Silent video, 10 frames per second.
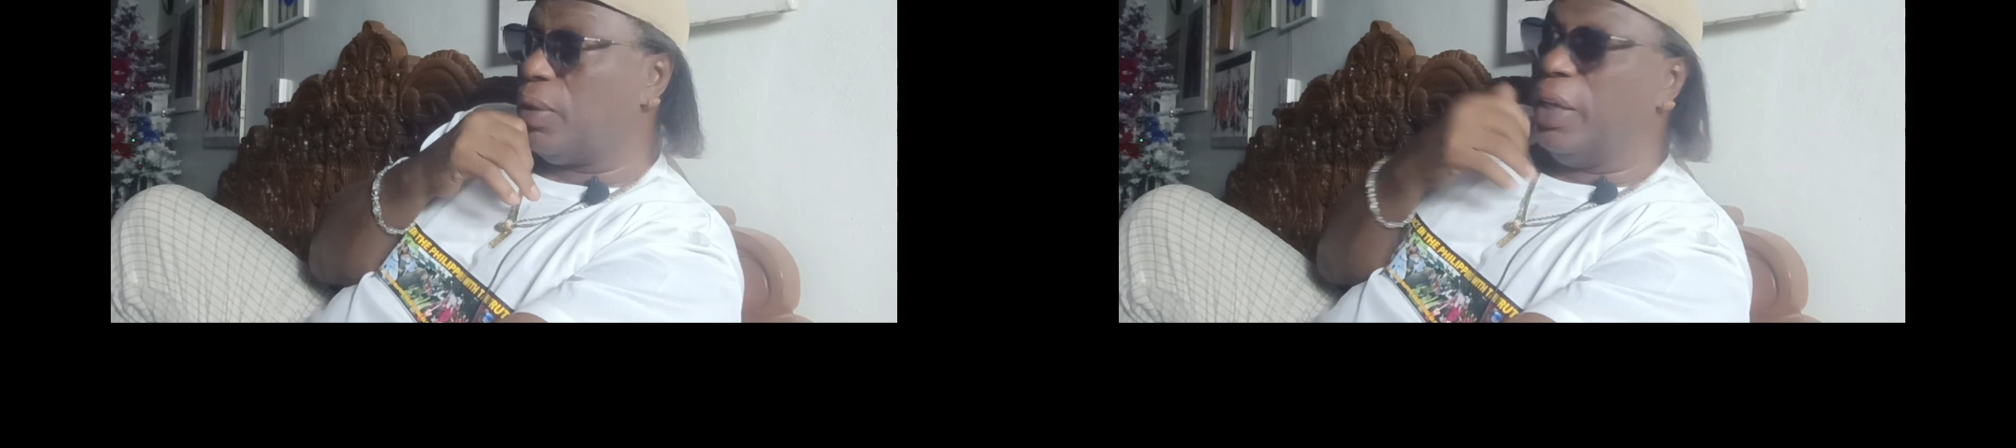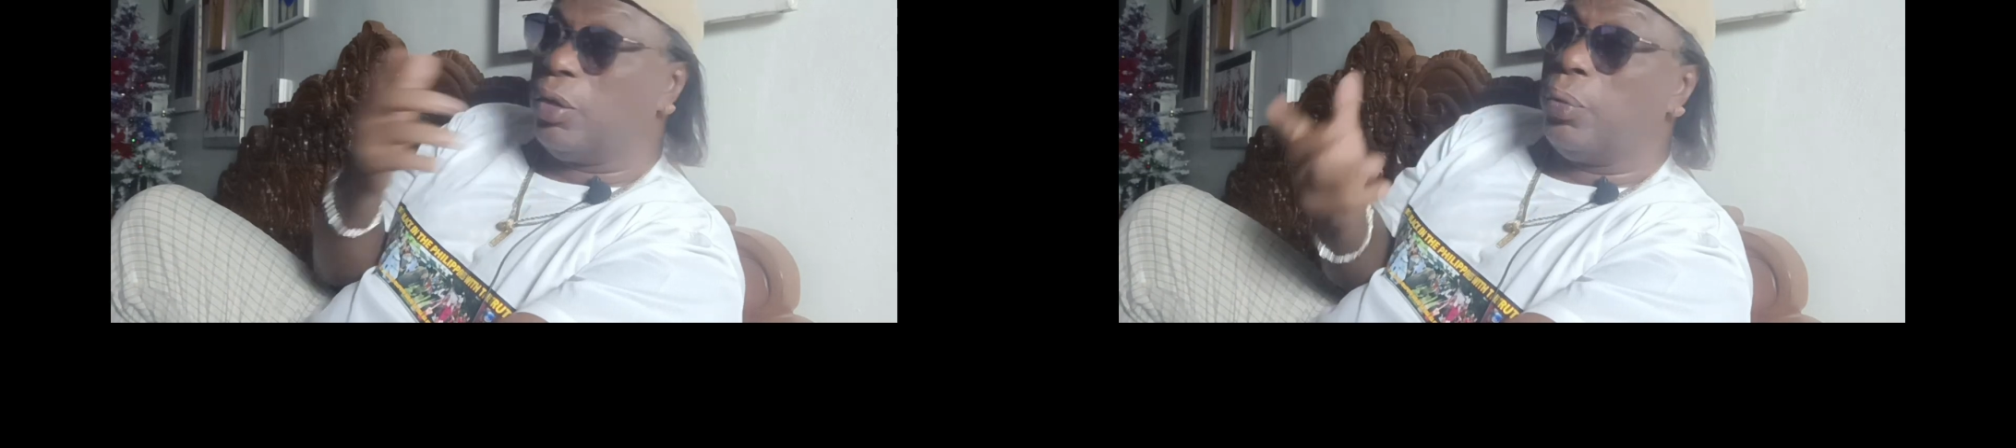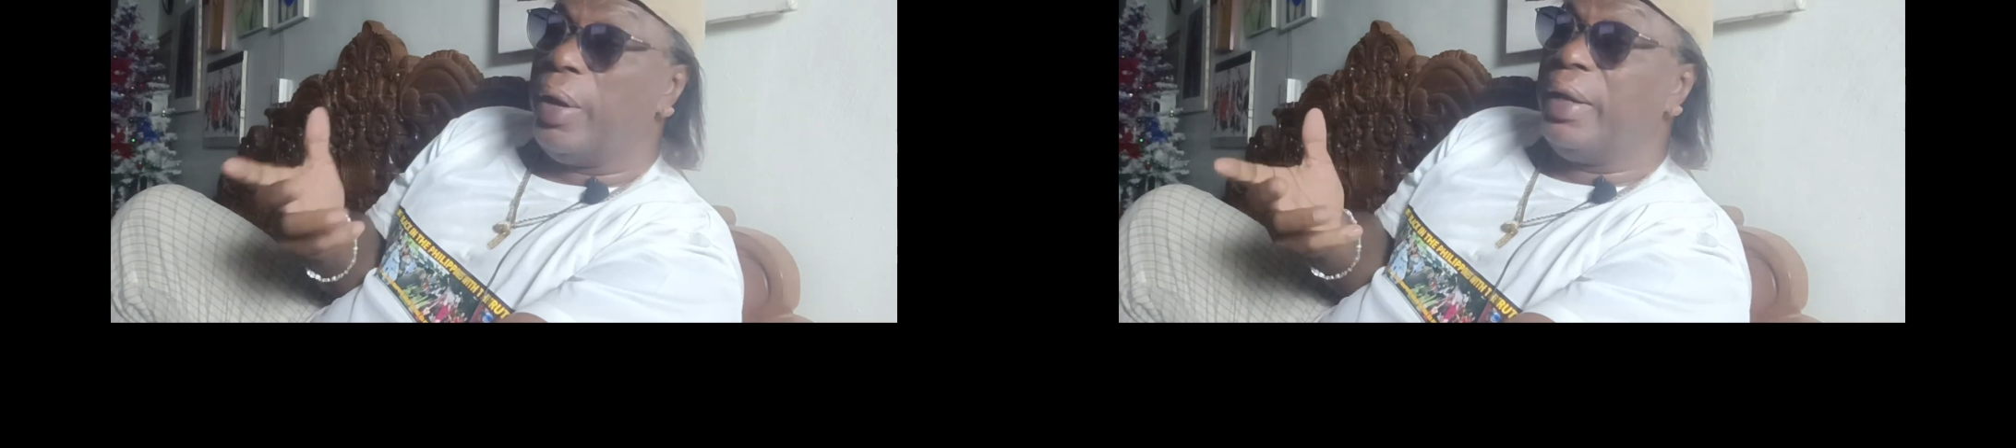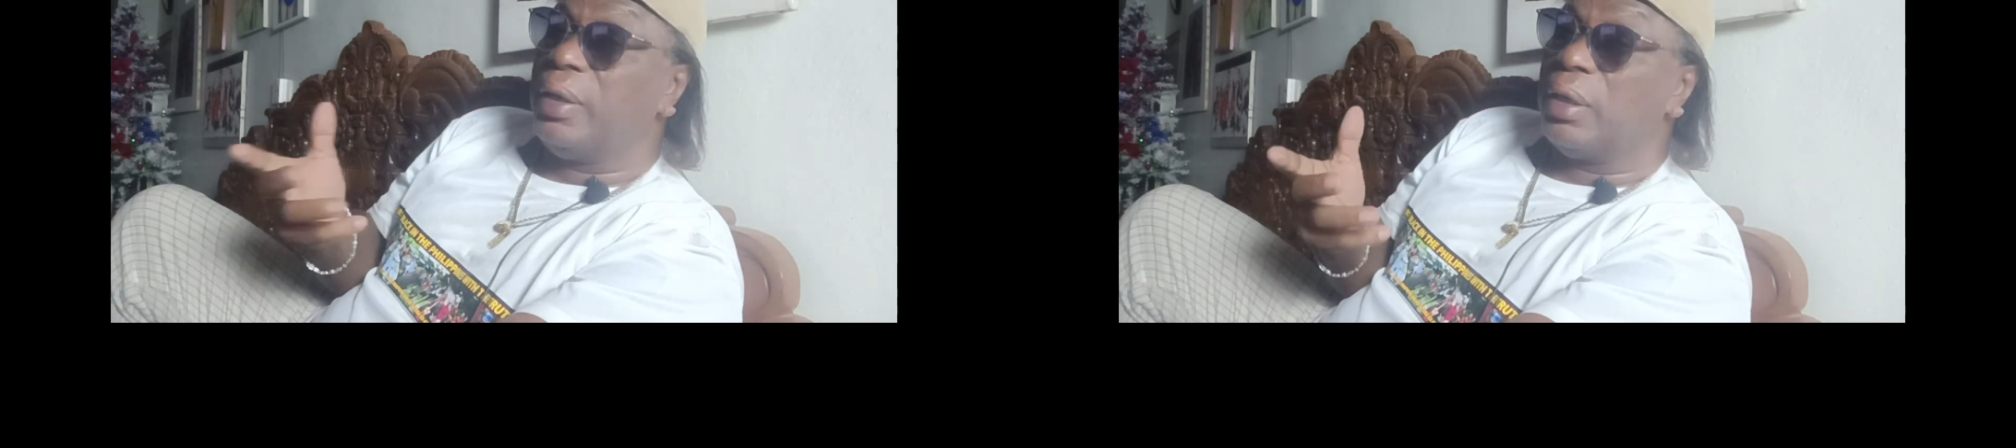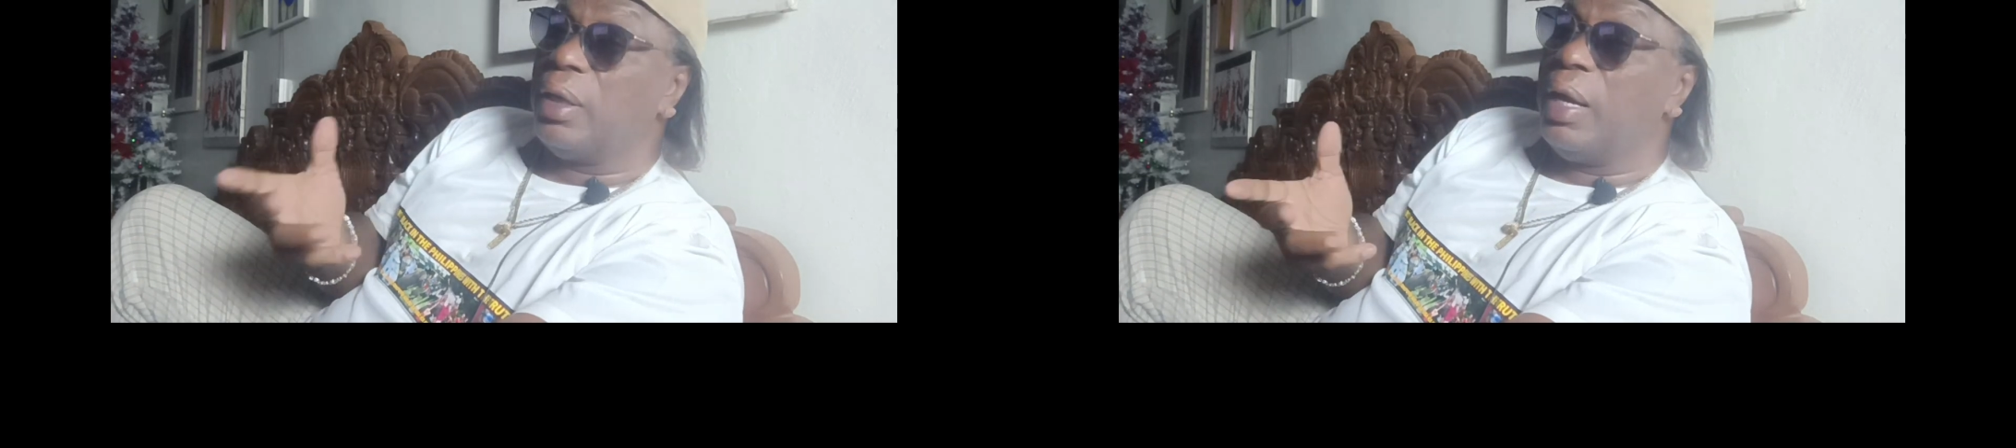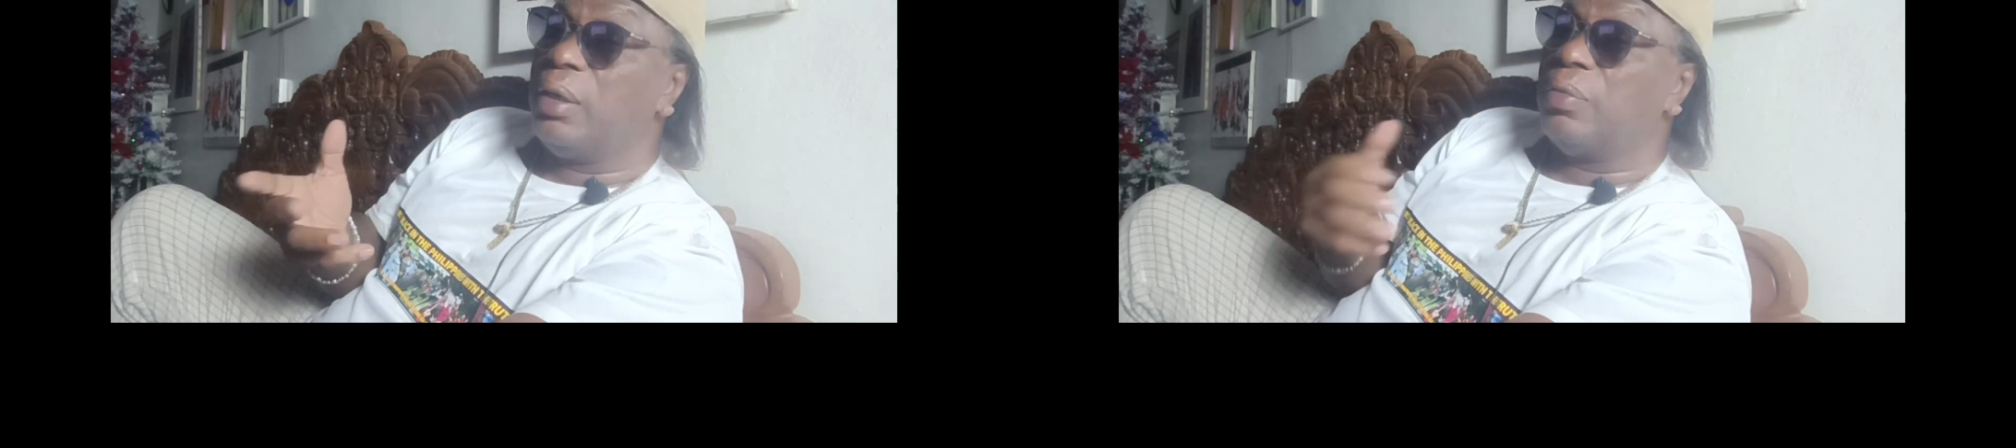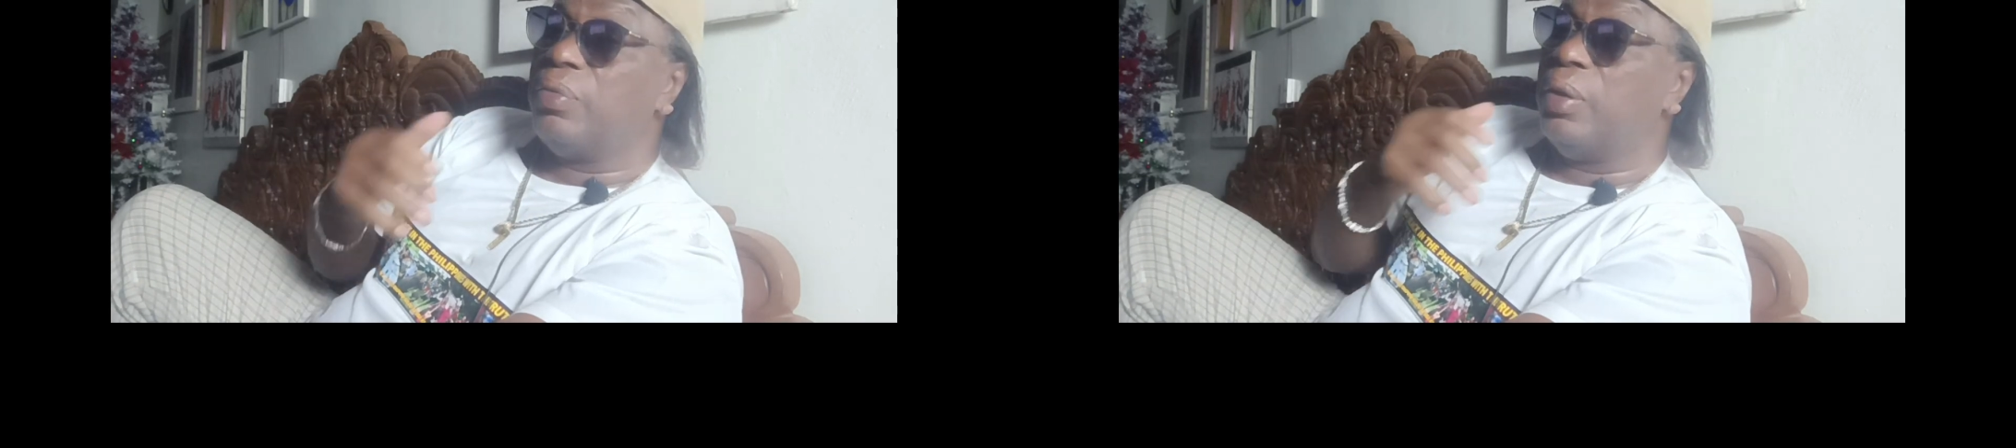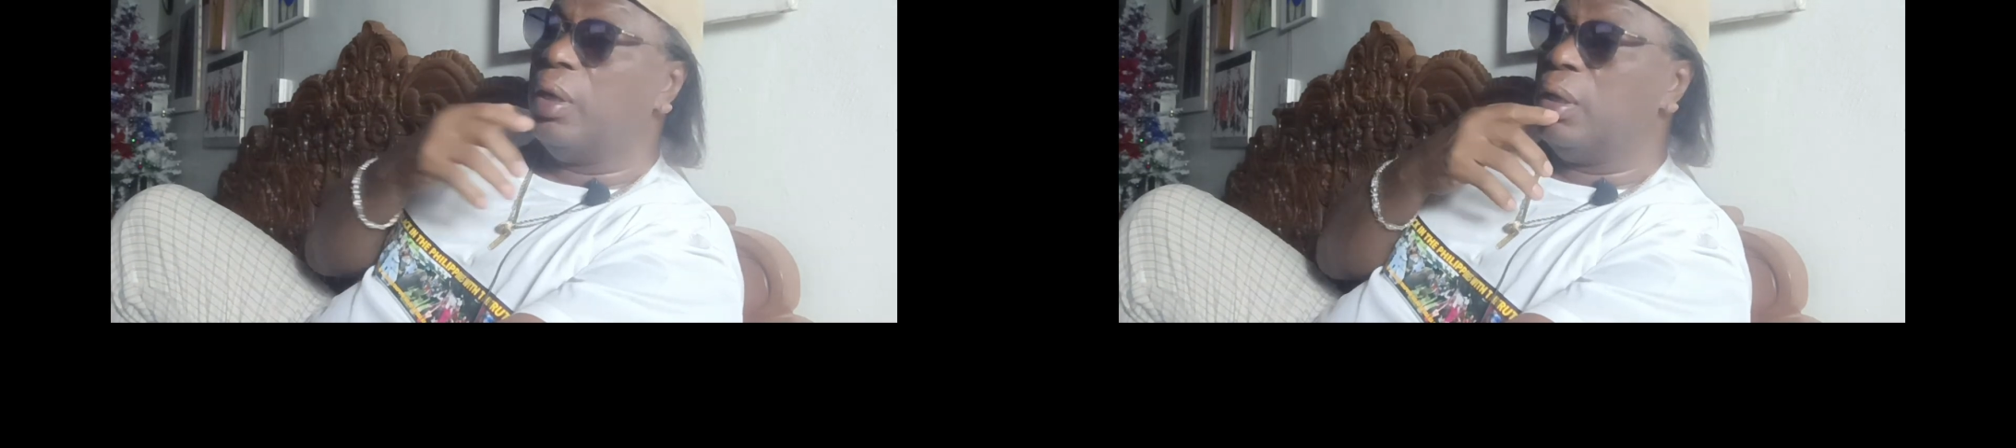it created a lot of,